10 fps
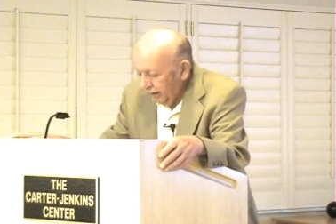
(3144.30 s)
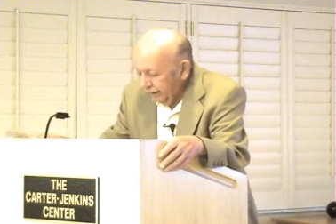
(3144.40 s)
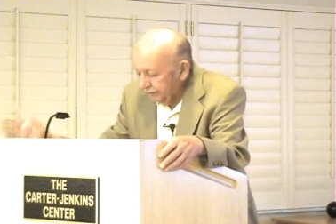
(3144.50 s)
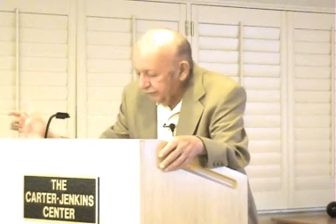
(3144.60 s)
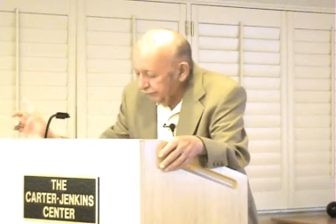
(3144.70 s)

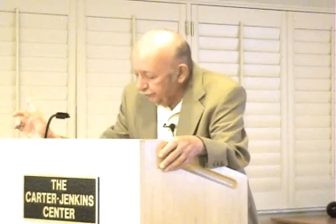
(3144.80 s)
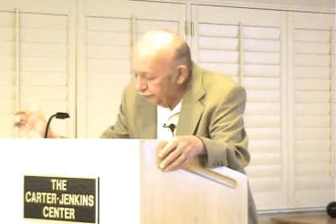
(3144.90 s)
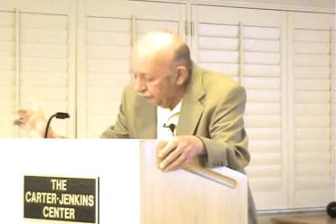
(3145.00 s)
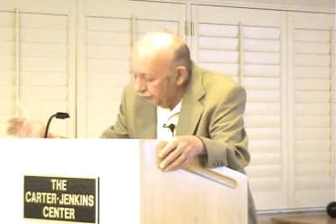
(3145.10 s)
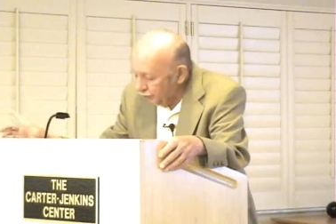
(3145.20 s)
It is
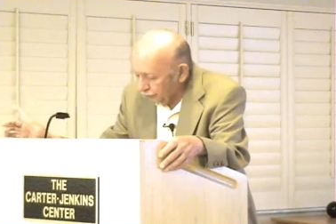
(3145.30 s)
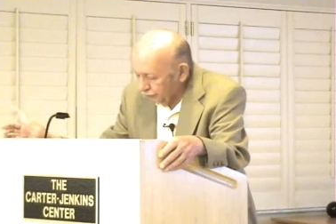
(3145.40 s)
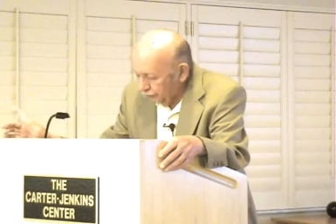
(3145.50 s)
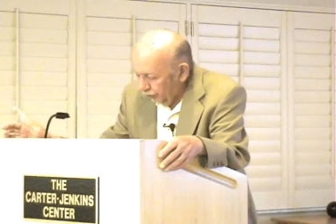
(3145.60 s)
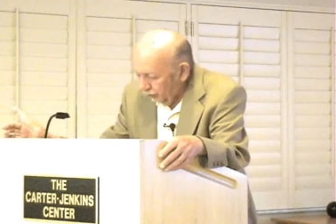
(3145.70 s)
not,
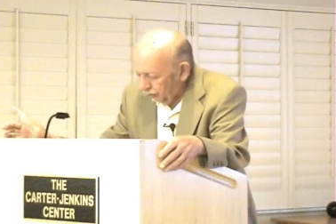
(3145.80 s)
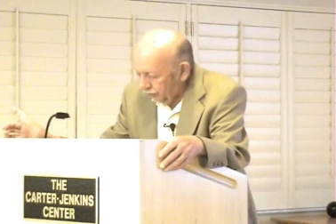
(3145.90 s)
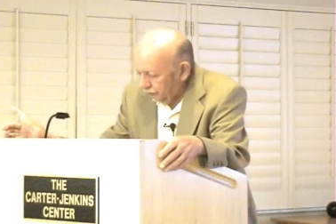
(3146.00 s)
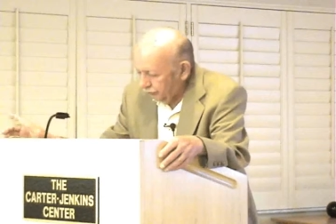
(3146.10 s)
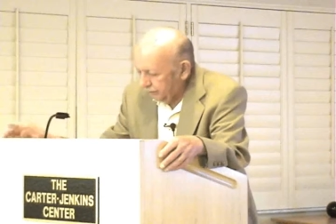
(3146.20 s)
though,
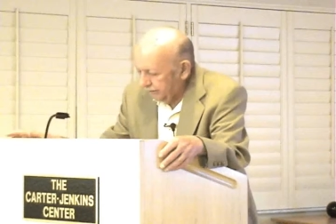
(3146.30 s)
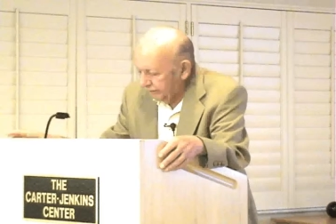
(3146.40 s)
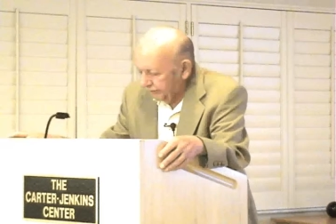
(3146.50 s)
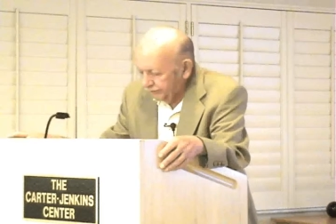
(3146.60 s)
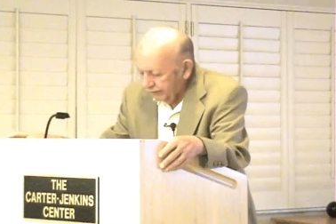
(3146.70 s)
until
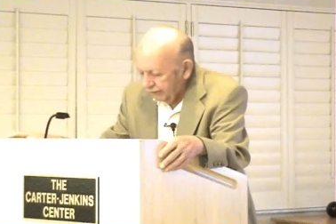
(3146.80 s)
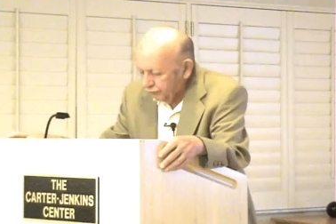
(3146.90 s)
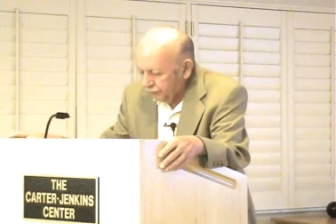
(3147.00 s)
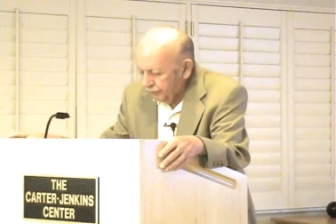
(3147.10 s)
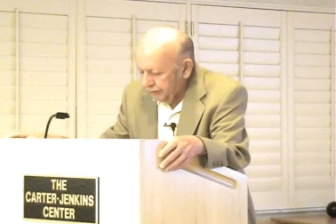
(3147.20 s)
the
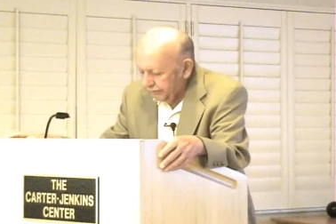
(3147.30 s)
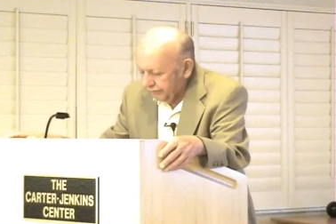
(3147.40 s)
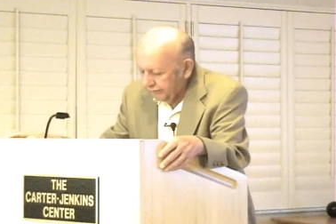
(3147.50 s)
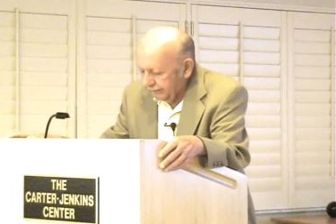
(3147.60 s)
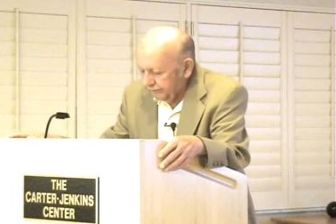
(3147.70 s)
second year
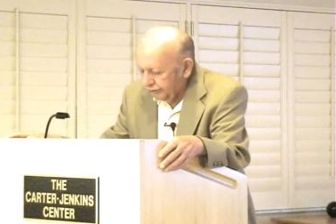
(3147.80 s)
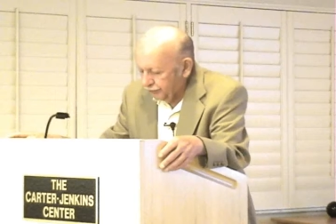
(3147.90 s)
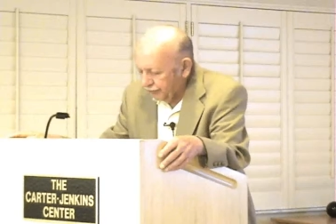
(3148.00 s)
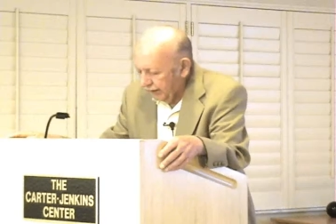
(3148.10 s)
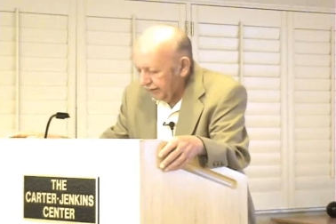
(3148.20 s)
that the
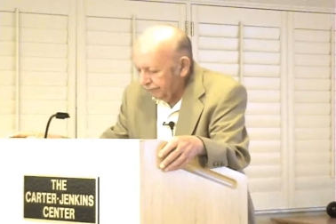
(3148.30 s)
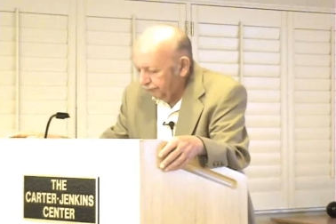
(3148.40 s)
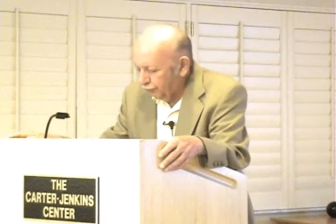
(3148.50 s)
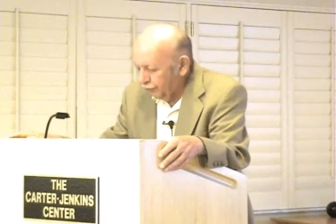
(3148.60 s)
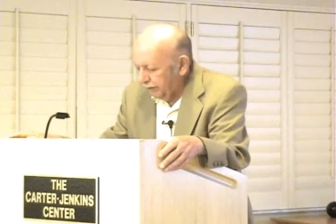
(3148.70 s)

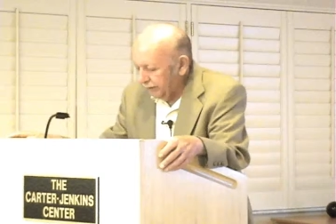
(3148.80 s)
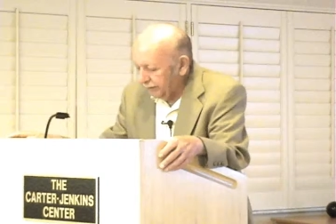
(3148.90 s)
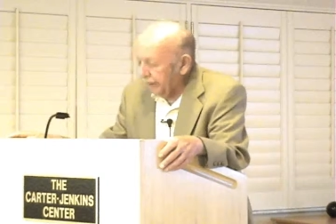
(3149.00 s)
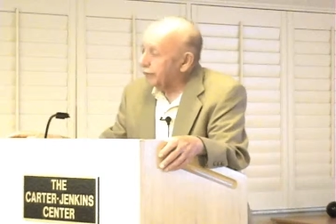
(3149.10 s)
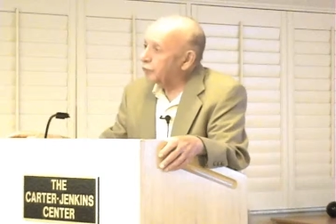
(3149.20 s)
child fully
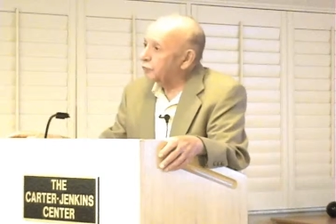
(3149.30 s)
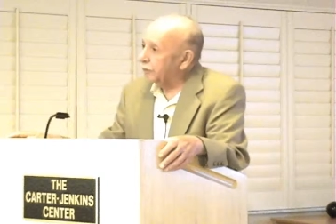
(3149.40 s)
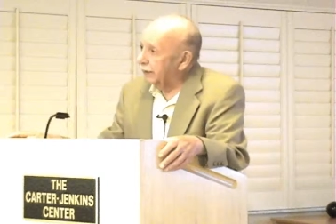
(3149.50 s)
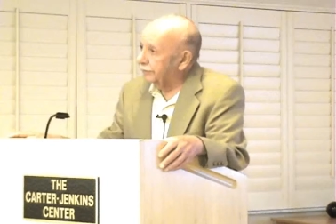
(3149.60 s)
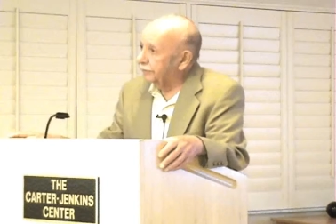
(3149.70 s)

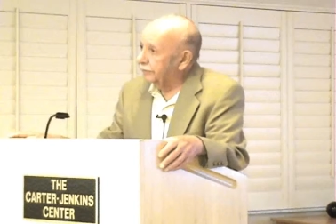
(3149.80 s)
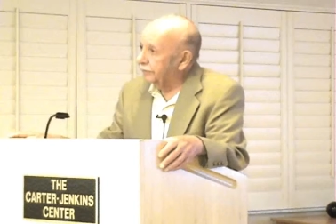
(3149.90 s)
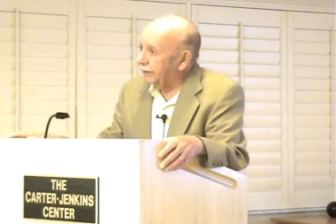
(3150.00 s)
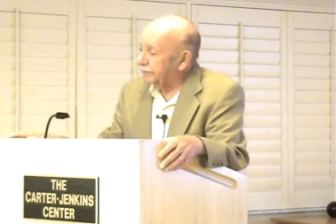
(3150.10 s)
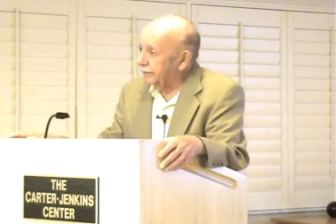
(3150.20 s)

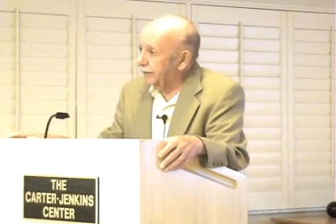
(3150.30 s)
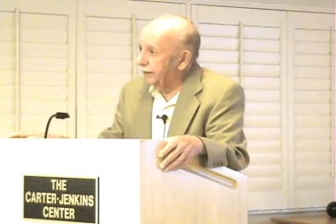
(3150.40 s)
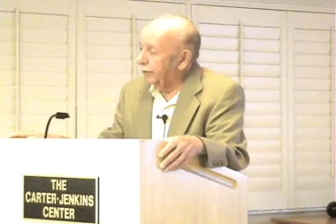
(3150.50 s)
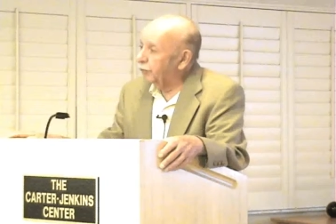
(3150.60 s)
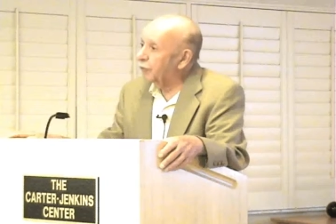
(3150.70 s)
recognizes that there
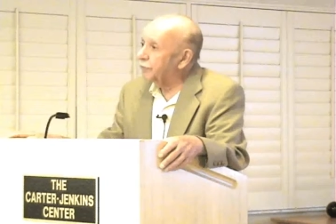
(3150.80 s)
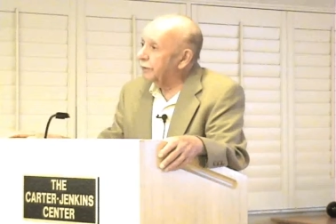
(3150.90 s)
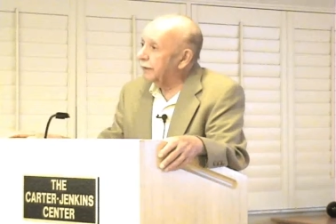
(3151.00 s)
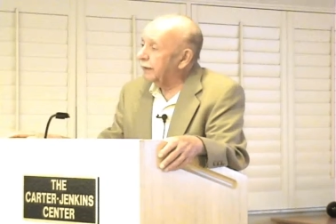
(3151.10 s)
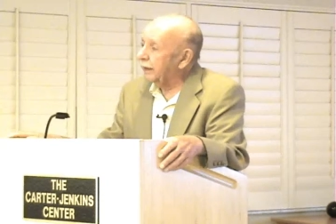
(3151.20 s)
are
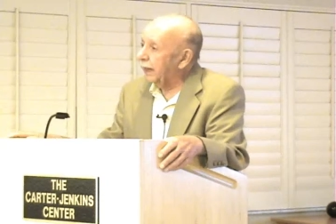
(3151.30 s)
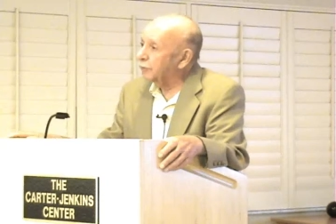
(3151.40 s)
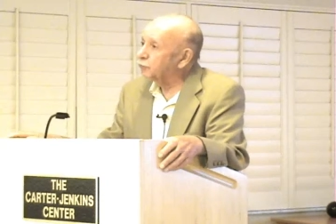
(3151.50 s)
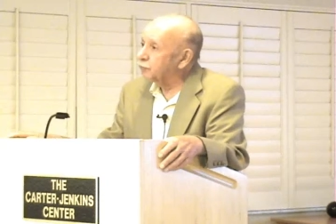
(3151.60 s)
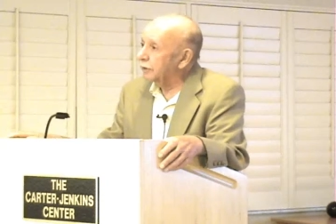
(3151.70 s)
other
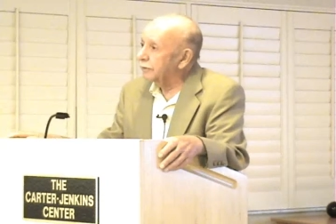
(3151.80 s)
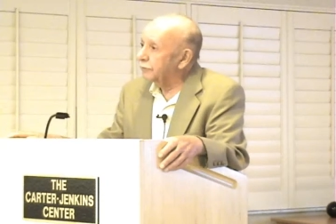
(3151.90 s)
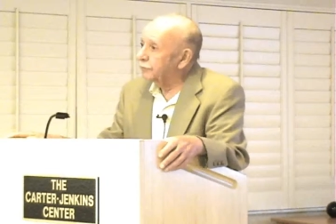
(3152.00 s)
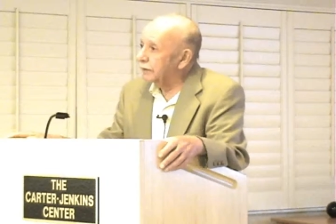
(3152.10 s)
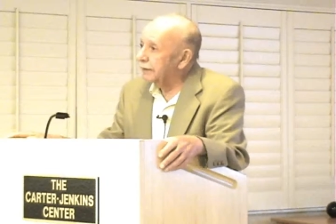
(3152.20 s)
causal
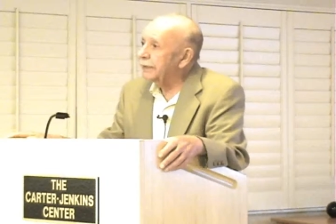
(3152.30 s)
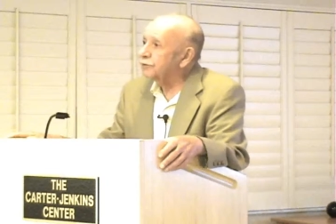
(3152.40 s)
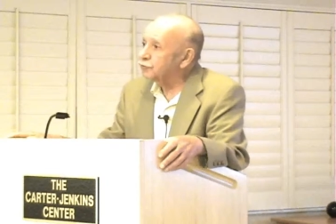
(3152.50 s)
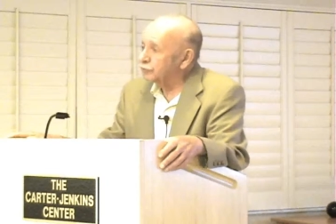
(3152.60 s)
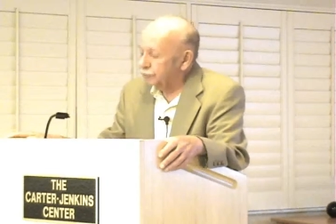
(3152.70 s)

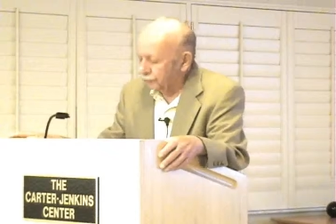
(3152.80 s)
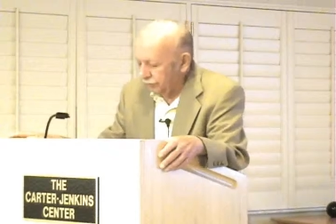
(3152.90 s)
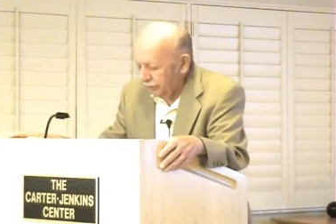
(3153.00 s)
relations